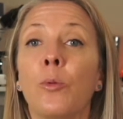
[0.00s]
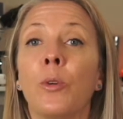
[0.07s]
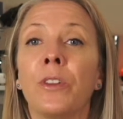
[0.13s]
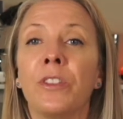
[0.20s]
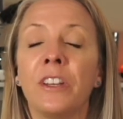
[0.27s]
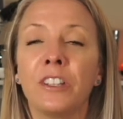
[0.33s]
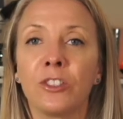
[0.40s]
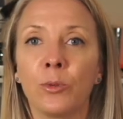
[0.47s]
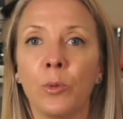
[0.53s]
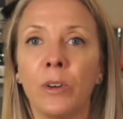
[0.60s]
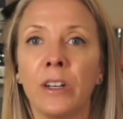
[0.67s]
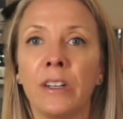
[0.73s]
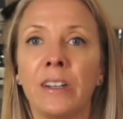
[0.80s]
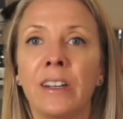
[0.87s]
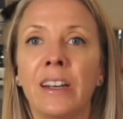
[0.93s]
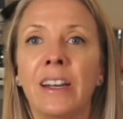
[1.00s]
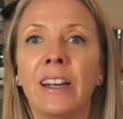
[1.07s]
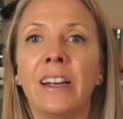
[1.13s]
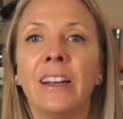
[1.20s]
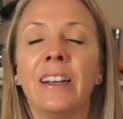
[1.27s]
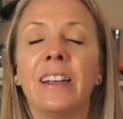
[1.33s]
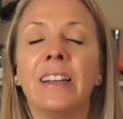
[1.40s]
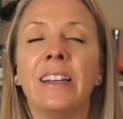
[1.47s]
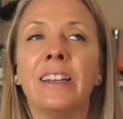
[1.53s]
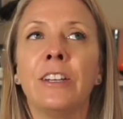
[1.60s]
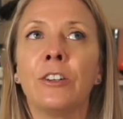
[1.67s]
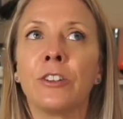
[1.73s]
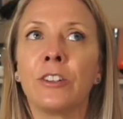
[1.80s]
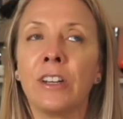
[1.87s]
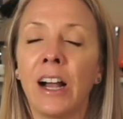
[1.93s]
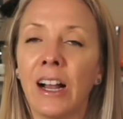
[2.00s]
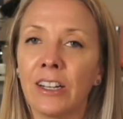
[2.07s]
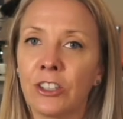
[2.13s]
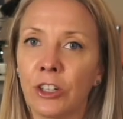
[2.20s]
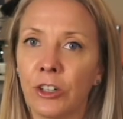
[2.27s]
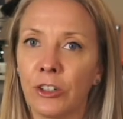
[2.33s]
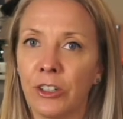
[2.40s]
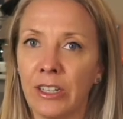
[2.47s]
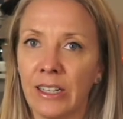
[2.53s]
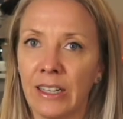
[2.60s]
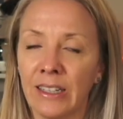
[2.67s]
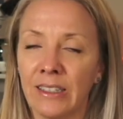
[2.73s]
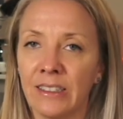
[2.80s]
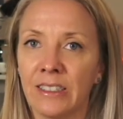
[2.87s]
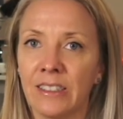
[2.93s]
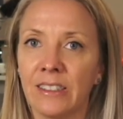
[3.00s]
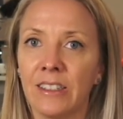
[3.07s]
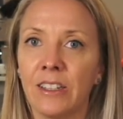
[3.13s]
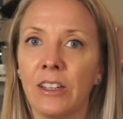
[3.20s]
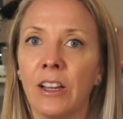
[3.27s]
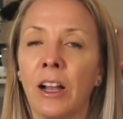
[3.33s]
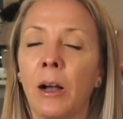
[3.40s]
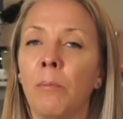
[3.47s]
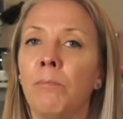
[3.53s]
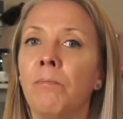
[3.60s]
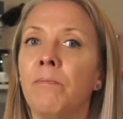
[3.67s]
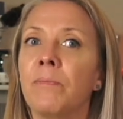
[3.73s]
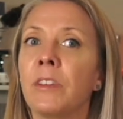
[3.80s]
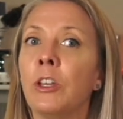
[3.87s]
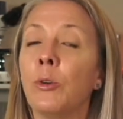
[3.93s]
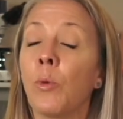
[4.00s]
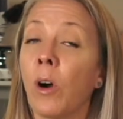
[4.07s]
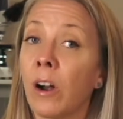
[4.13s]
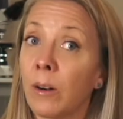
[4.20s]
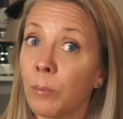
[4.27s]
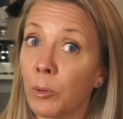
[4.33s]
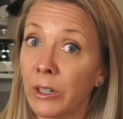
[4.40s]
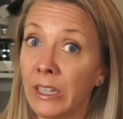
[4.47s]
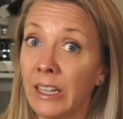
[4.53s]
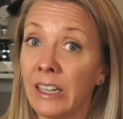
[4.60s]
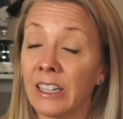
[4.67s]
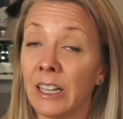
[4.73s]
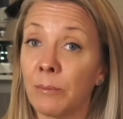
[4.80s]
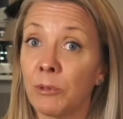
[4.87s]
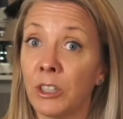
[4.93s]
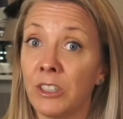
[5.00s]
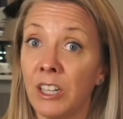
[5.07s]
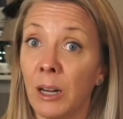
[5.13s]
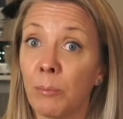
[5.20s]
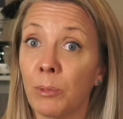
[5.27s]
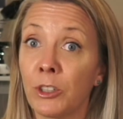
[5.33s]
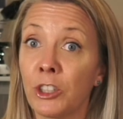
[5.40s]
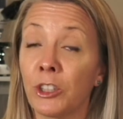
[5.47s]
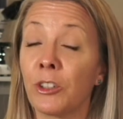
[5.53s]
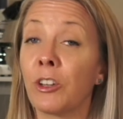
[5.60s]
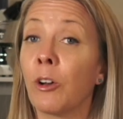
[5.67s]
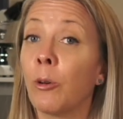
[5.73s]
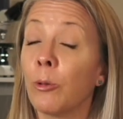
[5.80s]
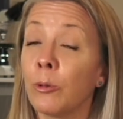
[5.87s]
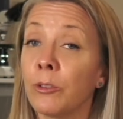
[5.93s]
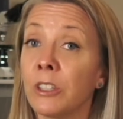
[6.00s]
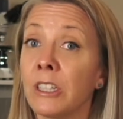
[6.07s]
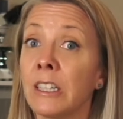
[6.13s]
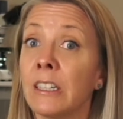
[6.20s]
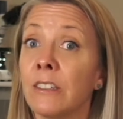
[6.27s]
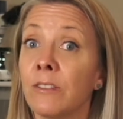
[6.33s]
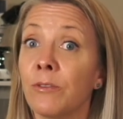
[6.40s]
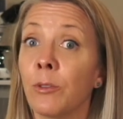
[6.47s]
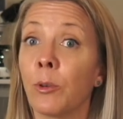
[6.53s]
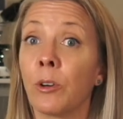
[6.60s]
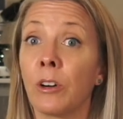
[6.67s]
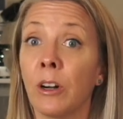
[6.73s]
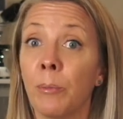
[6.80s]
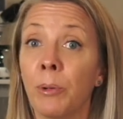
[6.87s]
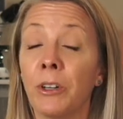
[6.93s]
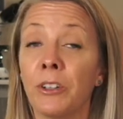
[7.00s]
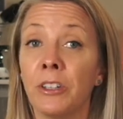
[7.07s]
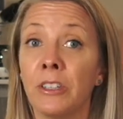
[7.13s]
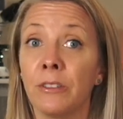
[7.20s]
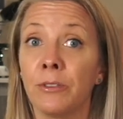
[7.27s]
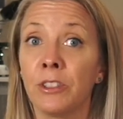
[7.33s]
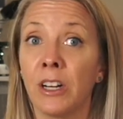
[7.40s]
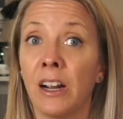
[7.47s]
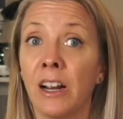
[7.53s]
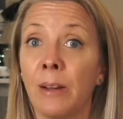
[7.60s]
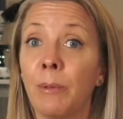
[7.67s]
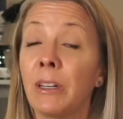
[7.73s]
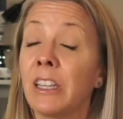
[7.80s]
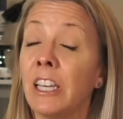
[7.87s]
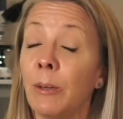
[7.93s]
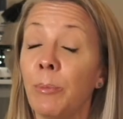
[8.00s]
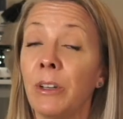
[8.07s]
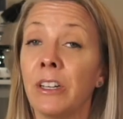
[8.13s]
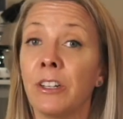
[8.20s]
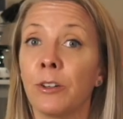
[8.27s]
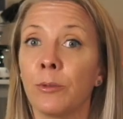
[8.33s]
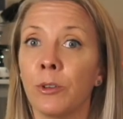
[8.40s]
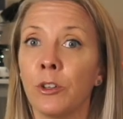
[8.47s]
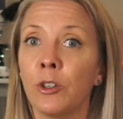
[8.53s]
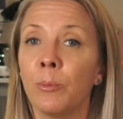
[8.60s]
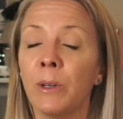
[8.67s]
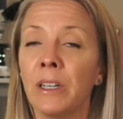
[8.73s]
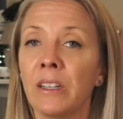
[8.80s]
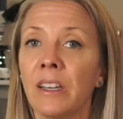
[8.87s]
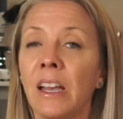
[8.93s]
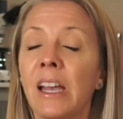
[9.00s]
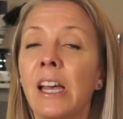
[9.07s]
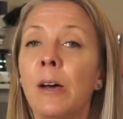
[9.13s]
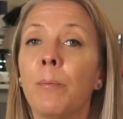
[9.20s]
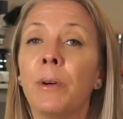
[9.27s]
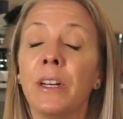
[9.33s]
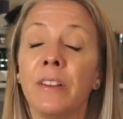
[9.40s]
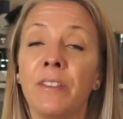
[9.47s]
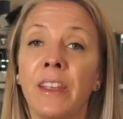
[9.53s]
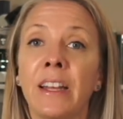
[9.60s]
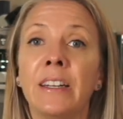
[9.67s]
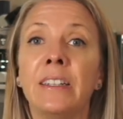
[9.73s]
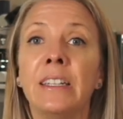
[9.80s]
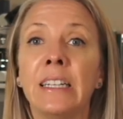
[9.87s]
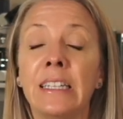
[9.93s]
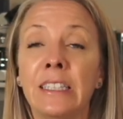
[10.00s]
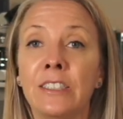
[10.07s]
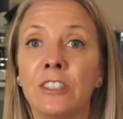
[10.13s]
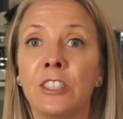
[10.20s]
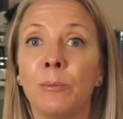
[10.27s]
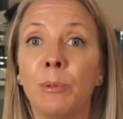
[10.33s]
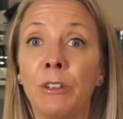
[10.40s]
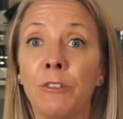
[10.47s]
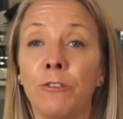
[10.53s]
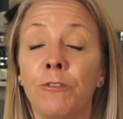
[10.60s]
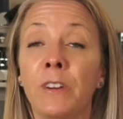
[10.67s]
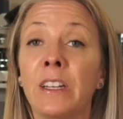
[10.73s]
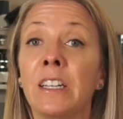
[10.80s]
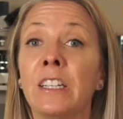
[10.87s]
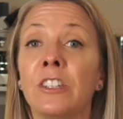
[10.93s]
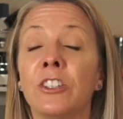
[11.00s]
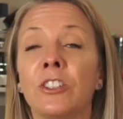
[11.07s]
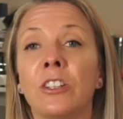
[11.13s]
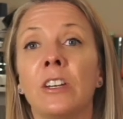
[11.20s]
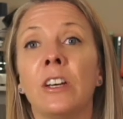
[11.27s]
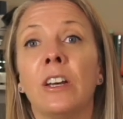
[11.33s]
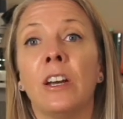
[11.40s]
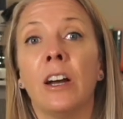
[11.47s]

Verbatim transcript: With this one, you're not turning it. You are bringing it up to temperature and holding it for a period of time and keeping it aerobic, but it then needs to be finished